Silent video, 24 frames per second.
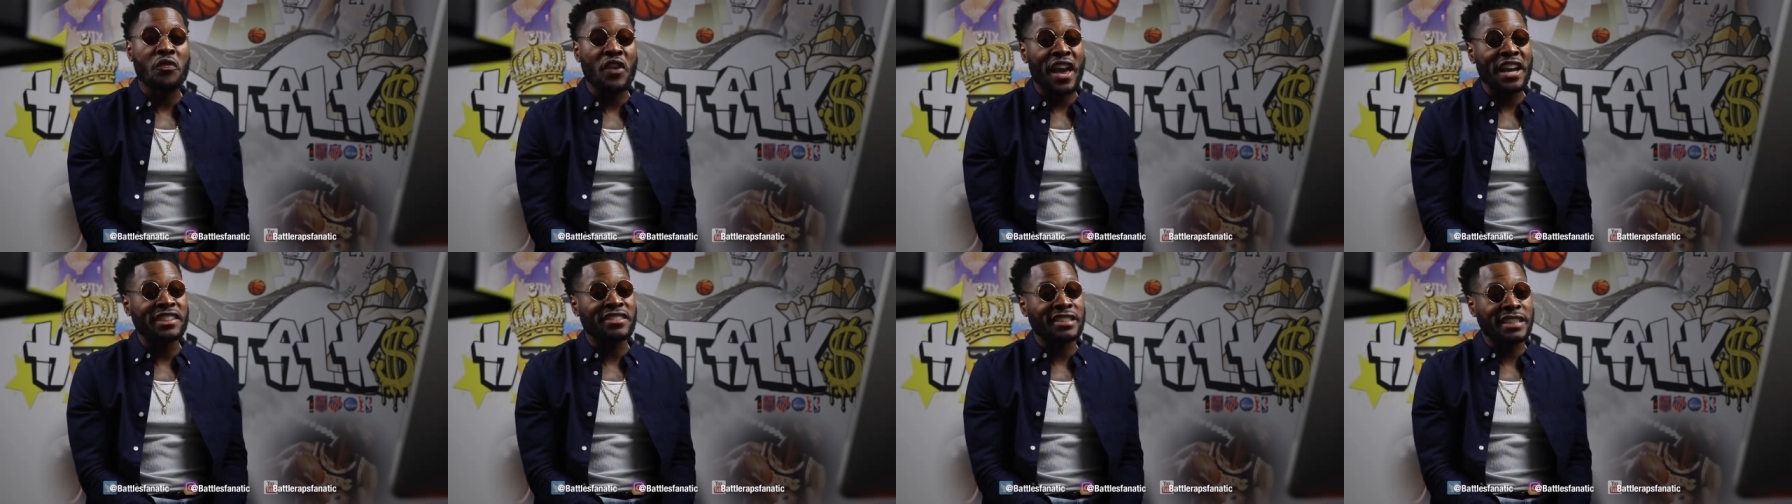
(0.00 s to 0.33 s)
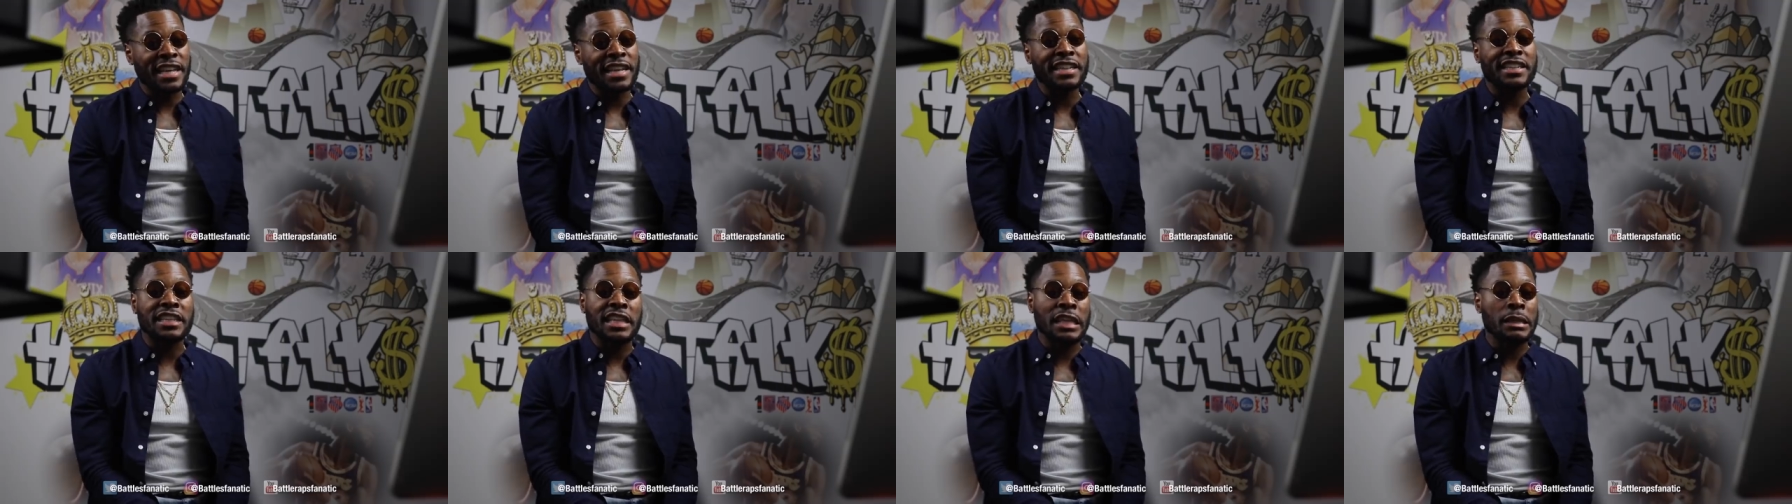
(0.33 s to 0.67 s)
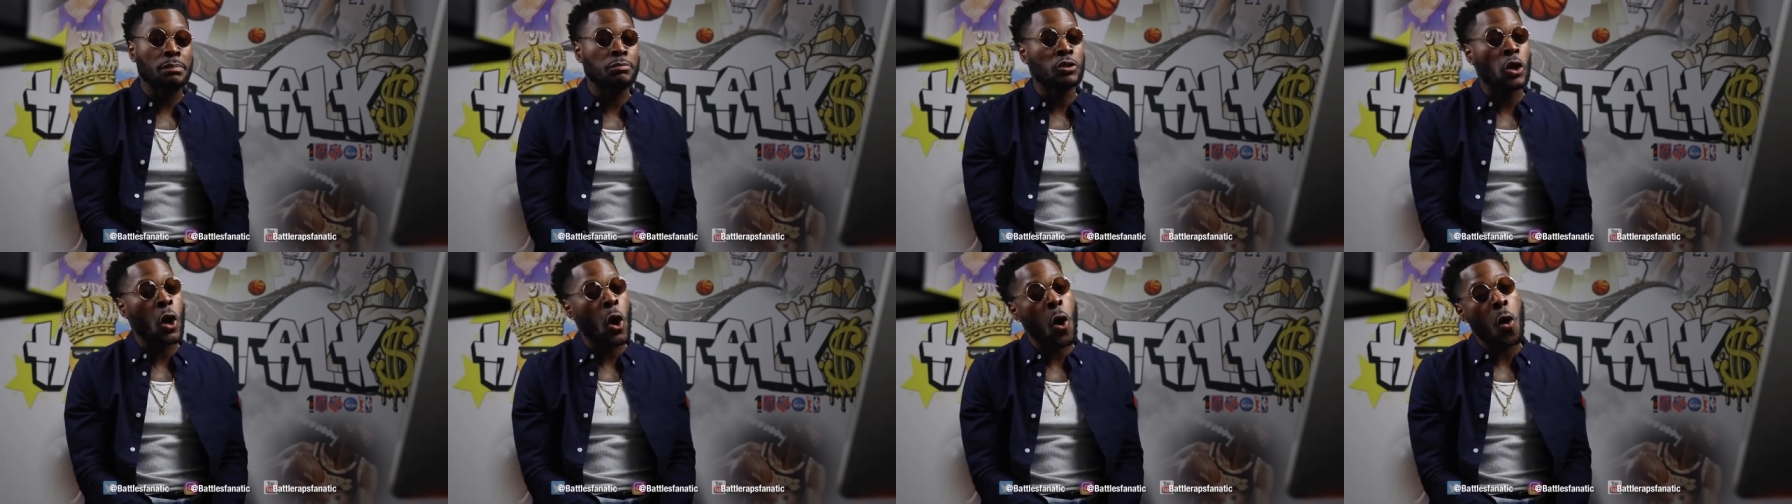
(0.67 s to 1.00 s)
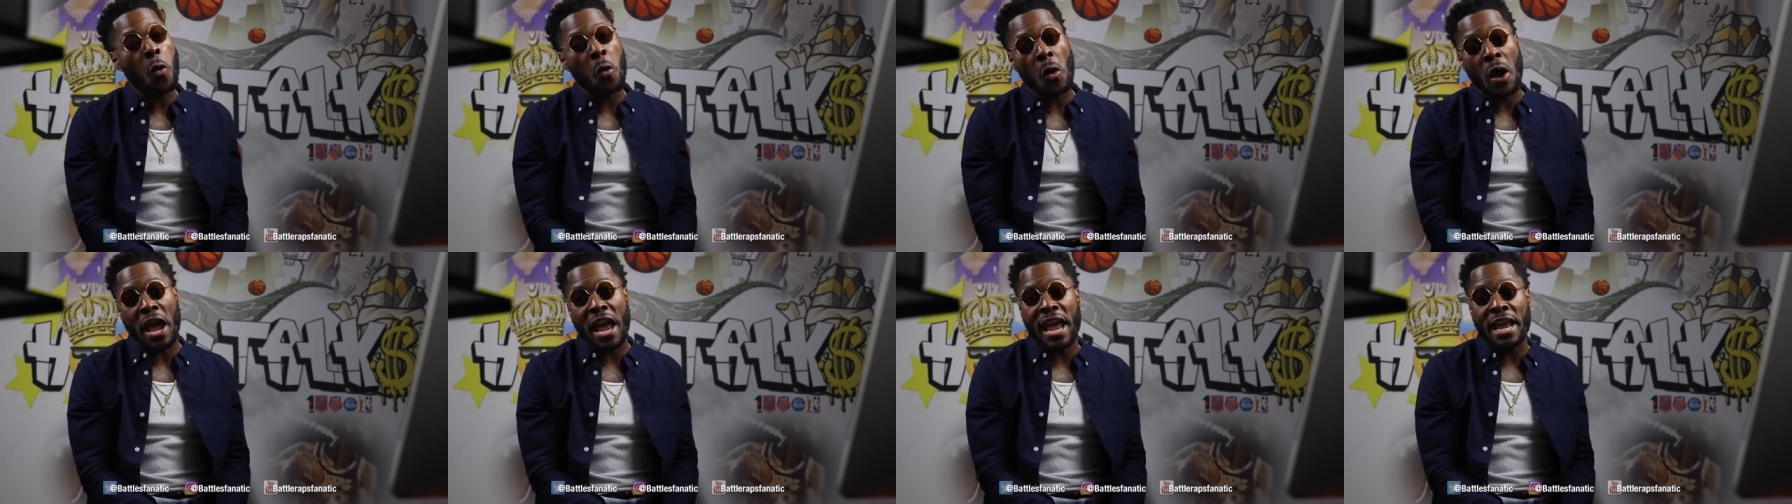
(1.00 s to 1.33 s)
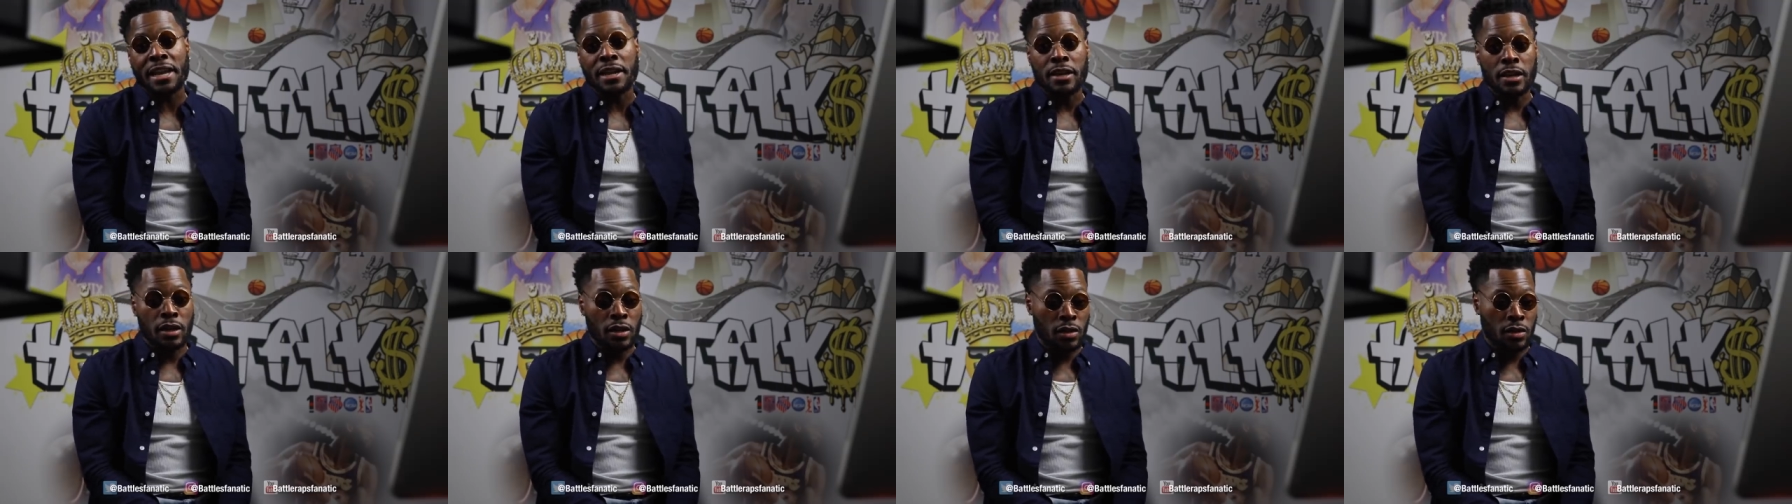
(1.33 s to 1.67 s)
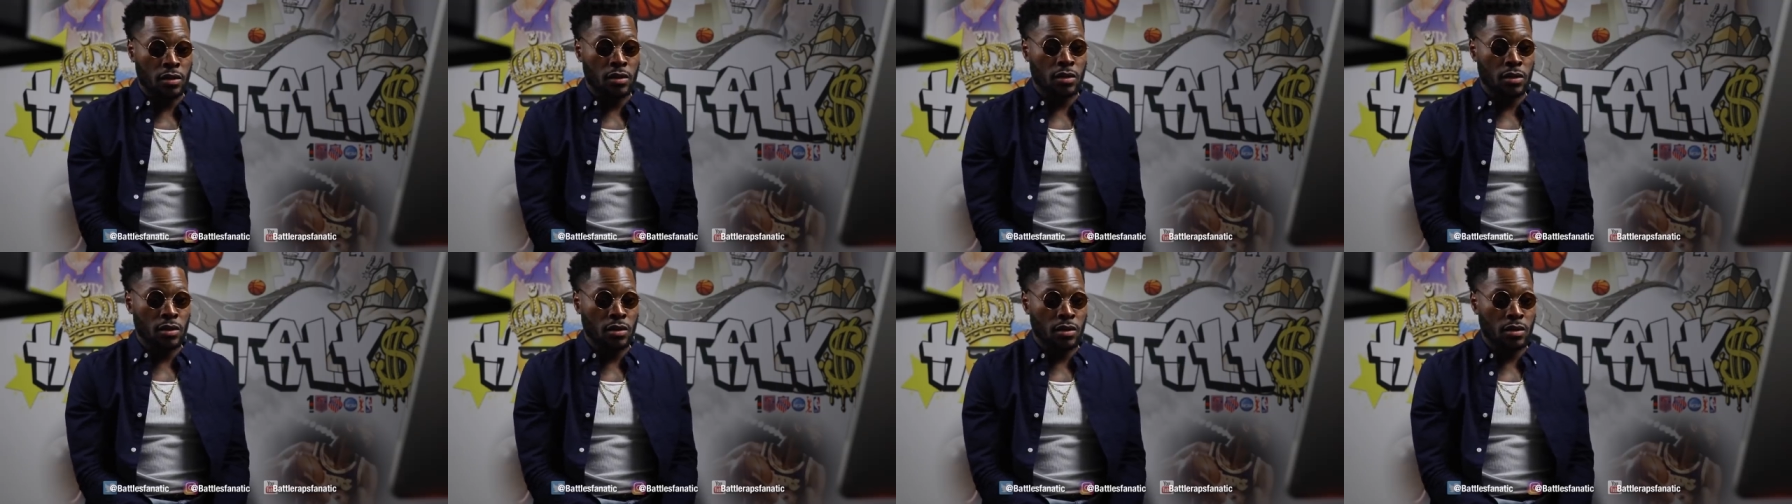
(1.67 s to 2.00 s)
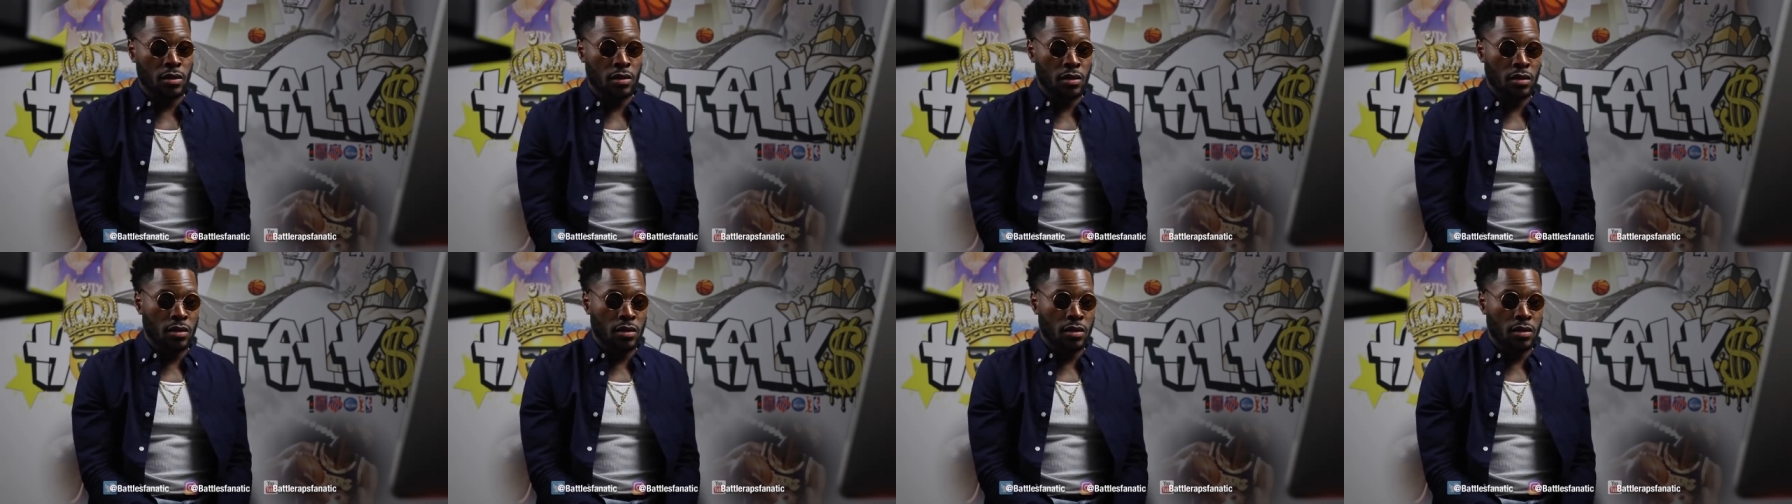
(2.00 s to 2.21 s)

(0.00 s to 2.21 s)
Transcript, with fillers: Vixen. Really Keep like going.